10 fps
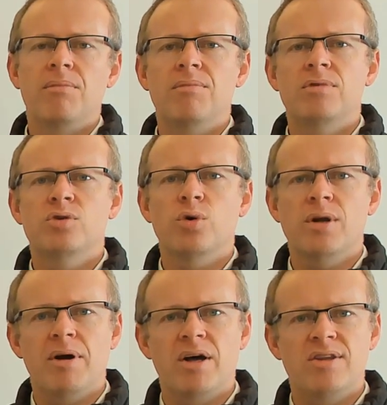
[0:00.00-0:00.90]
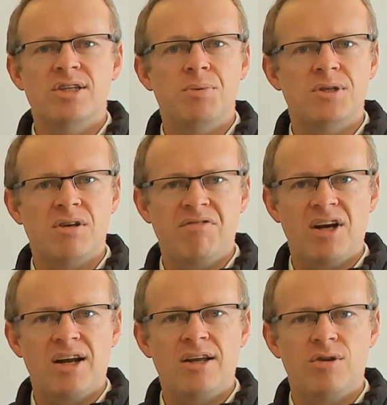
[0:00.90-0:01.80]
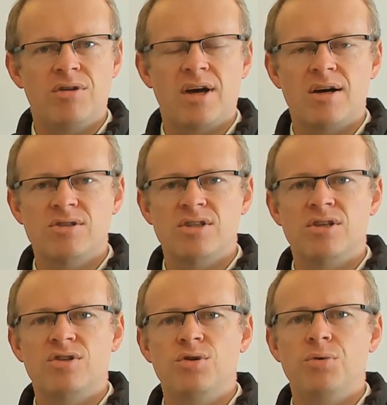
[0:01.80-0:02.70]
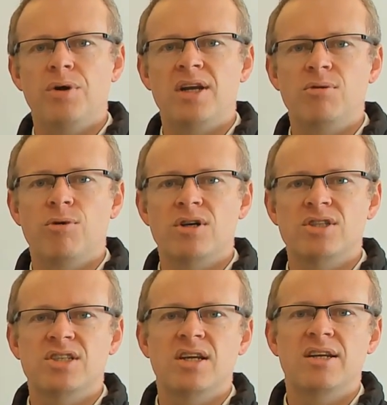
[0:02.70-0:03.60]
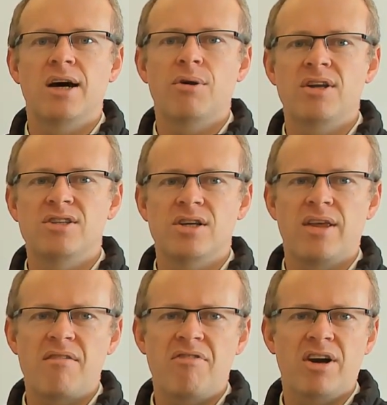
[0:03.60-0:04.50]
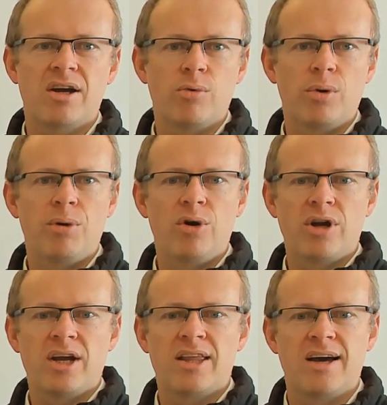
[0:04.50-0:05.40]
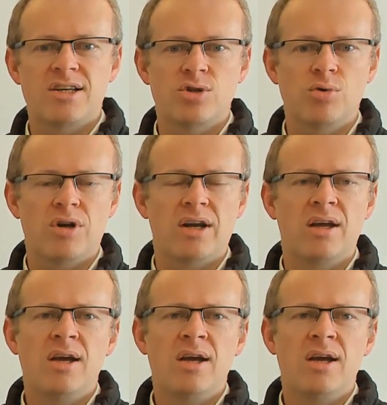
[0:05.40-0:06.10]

talked about this specifically in 2002 when he was down here in South Africa, and we'll be looking at that shortly.